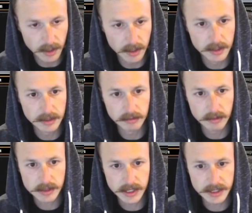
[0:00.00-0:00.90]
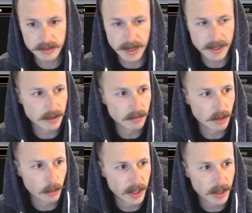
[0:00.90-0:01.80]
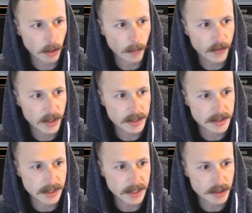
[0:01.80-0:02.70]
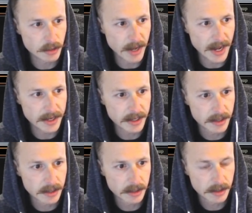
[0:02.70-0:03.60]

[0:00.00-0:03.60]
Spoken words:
it looks like it's lagging a little bit. Hopefully it doesn't get too bad here.